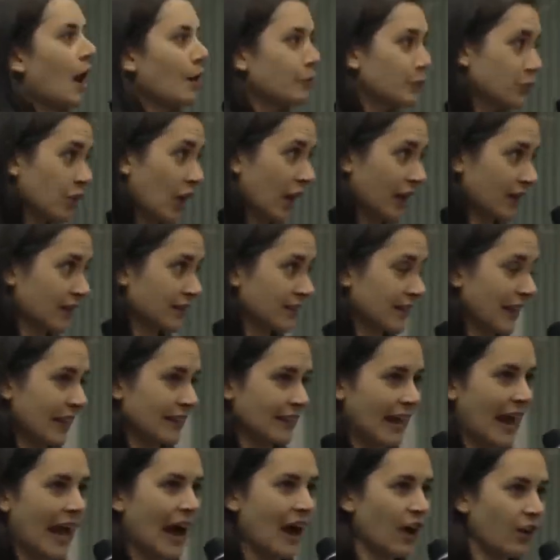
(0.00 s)
objects
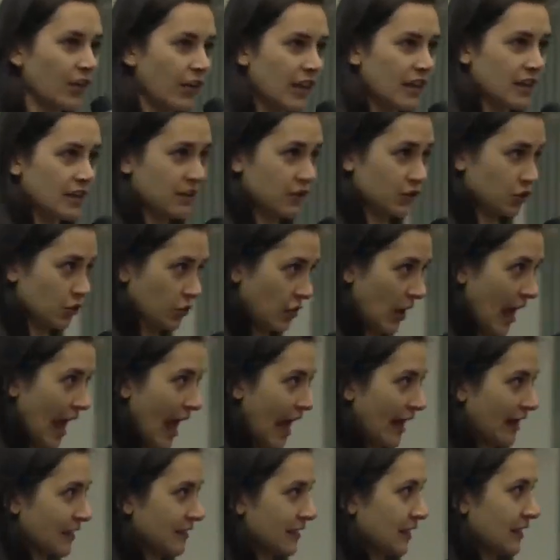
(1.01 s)
and how they
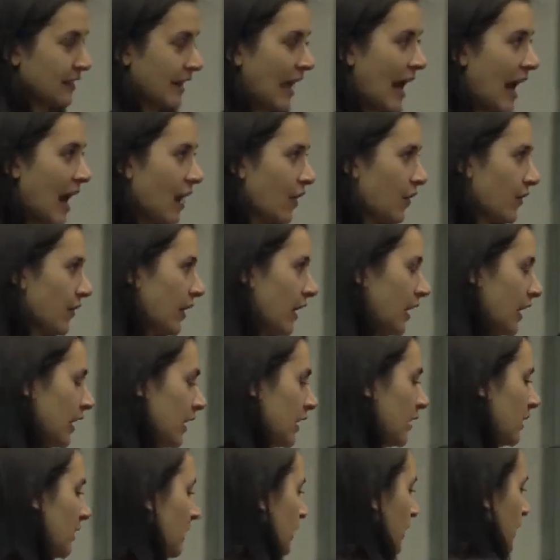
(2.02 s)
interact and how
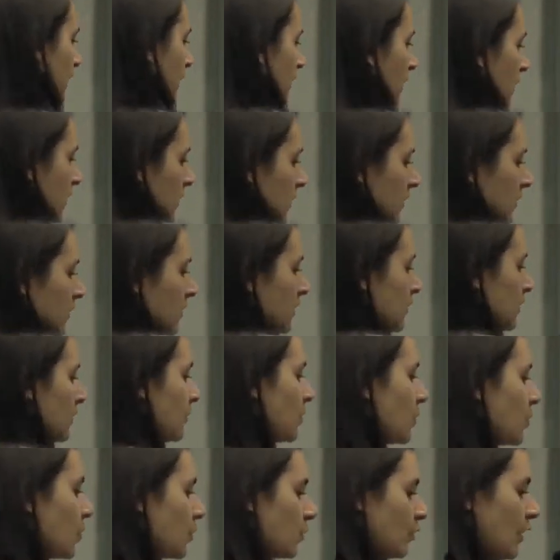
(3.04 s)
they
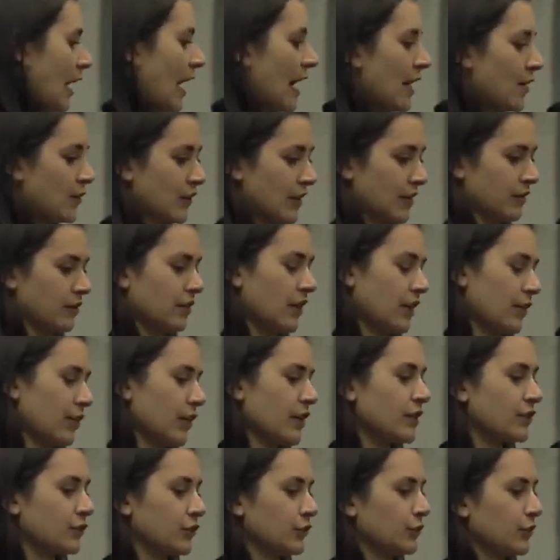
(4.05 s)
go around and
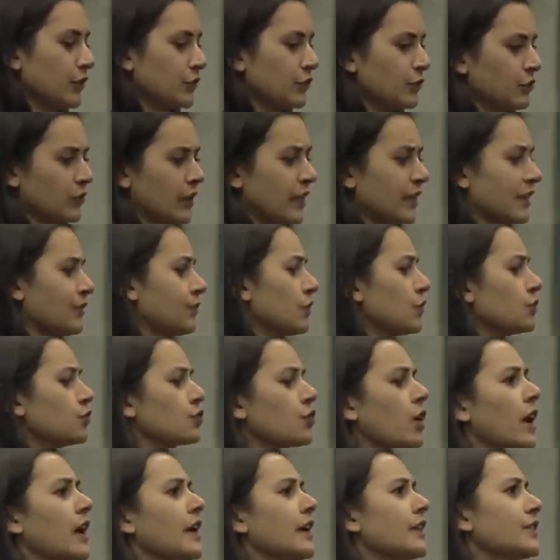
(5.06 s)
things you can do, like if you're
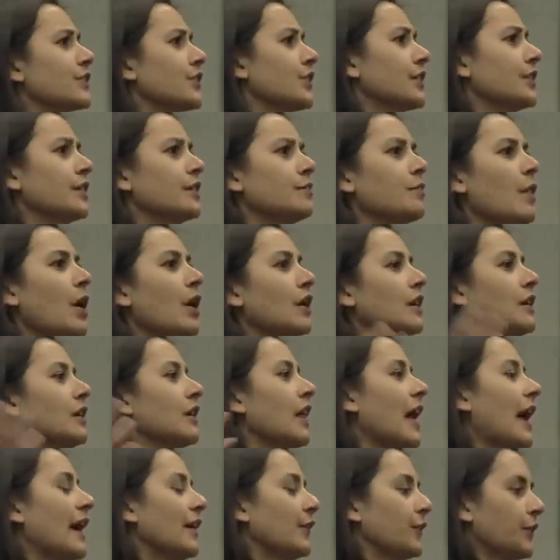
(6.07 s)
trying to
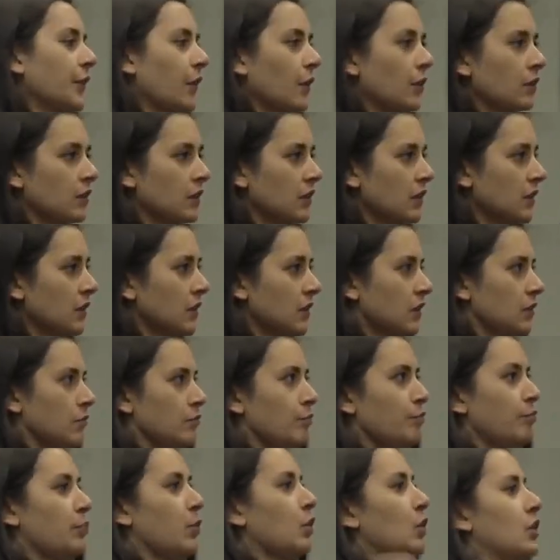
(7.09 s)
model, I don't know,
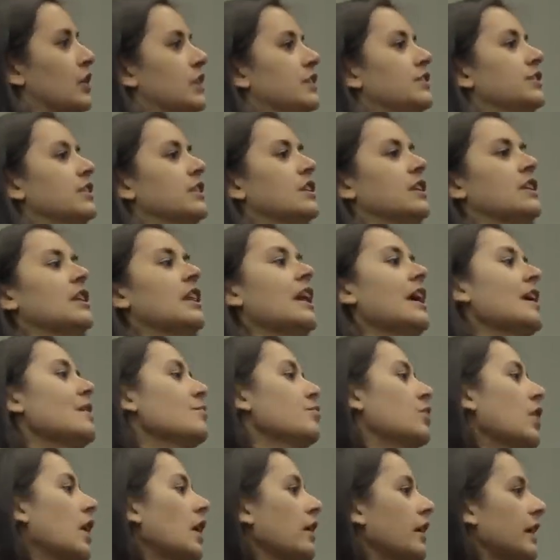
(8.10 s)
books in a
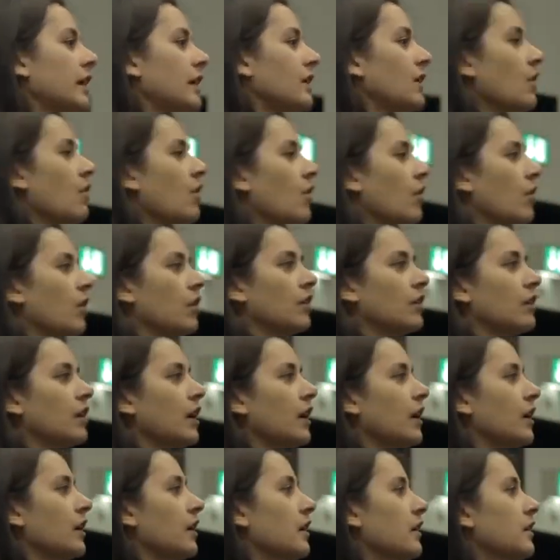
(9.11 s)
library
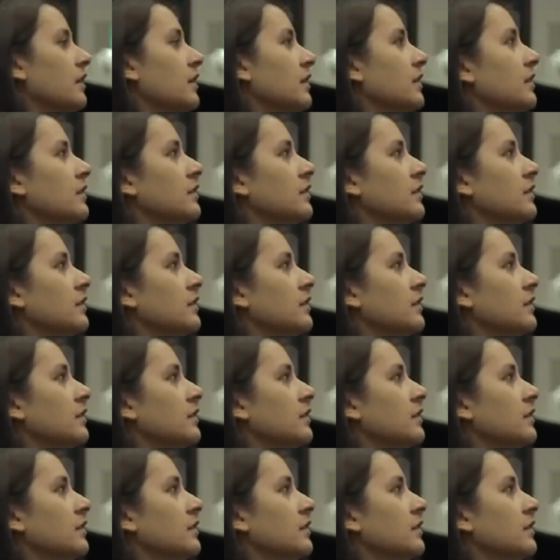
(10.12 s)
or